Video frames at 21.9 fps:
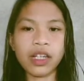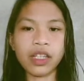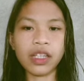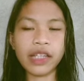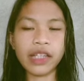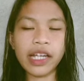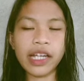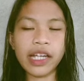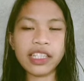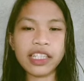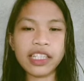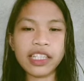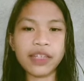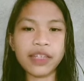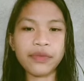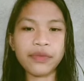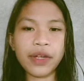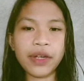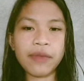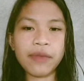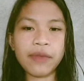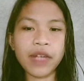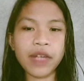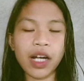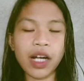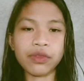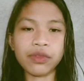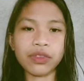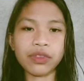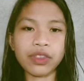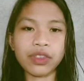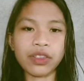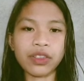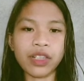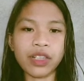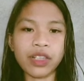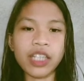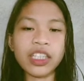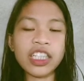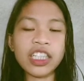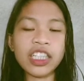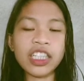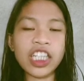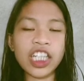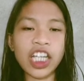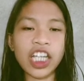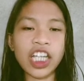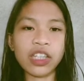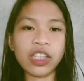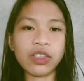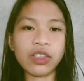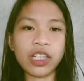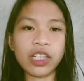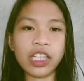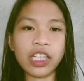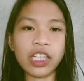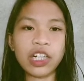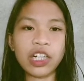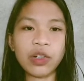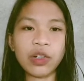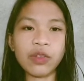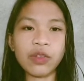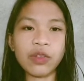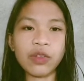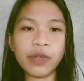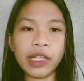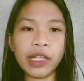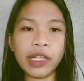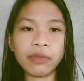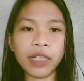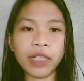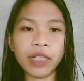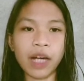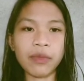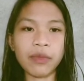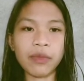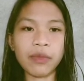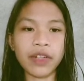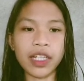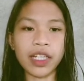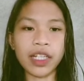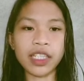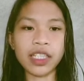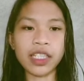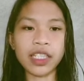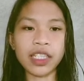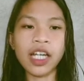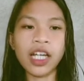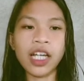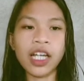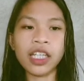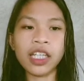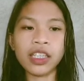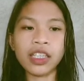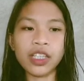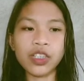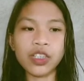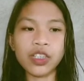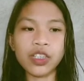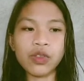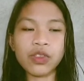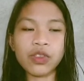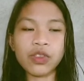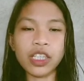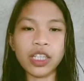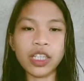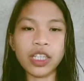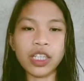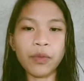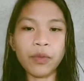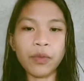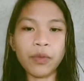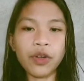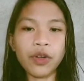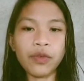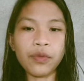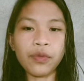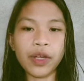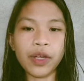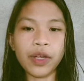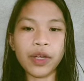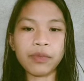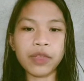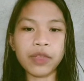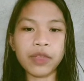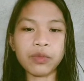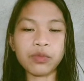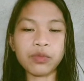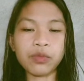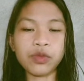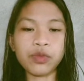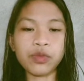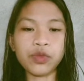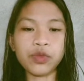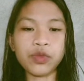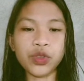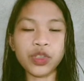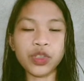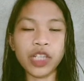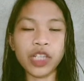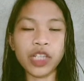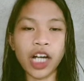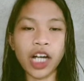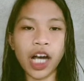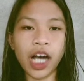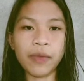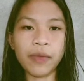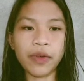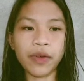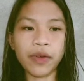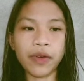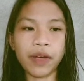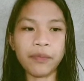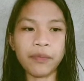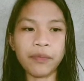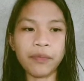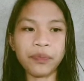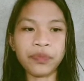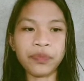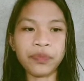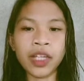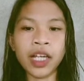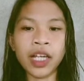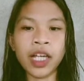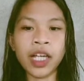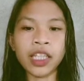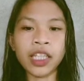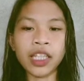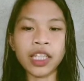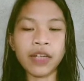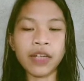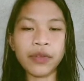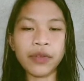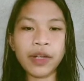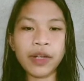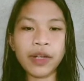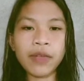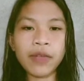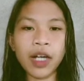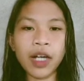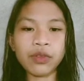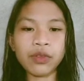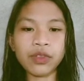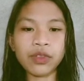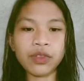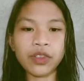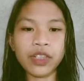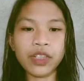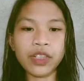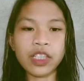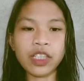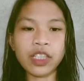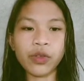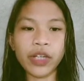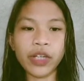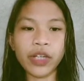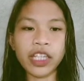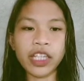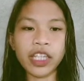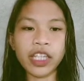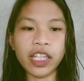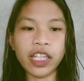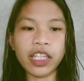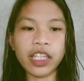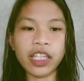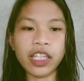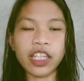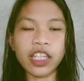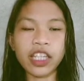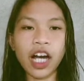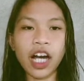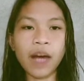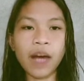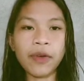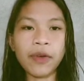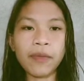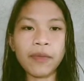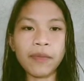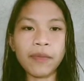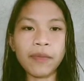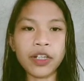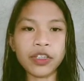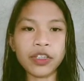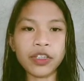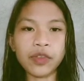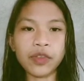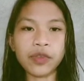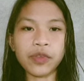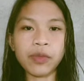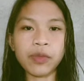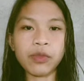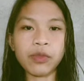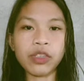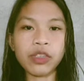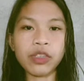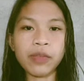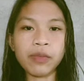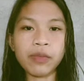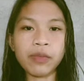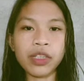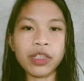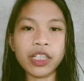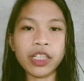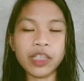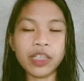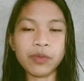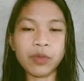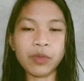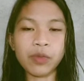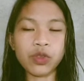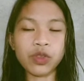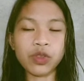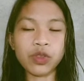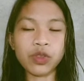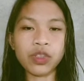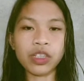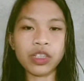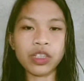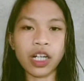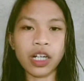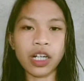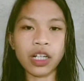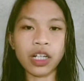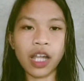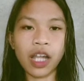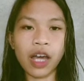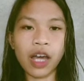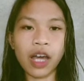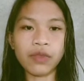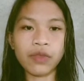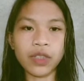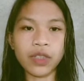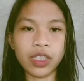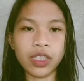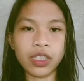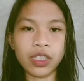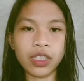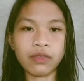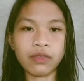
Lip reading: Next is the frame counter, an indicator in roll film cameras that shows the number of frames that move through the camera. The frame counter is located in the upper part of the multiple exposure lever.